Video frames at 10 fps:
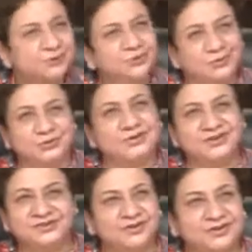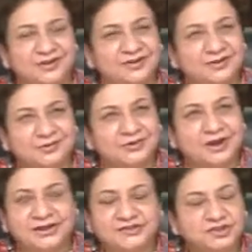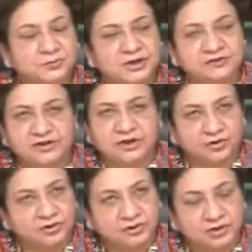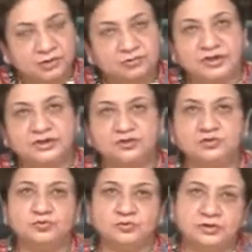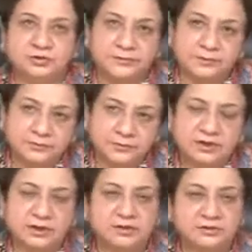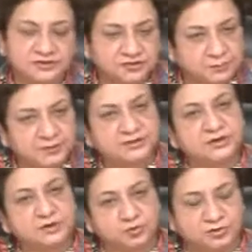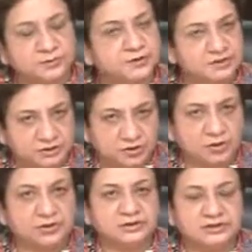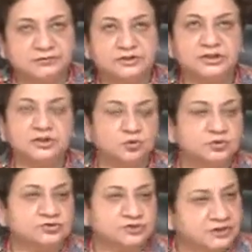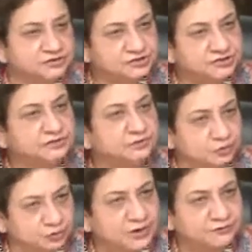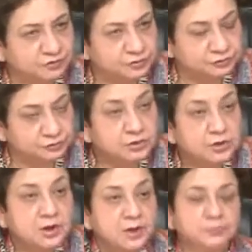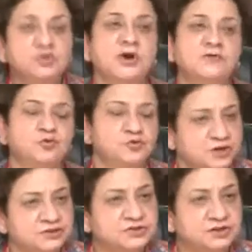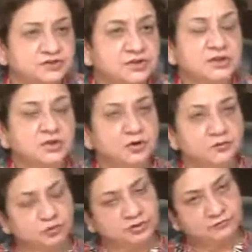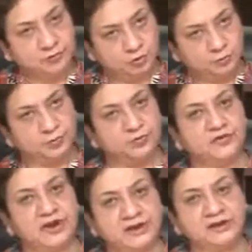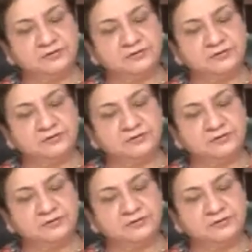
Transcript: No, that's not allowed. ICMR will not allow that you recipient and donor meet, or even they know and see the photographs also. You have to trust us. You have to give your profile.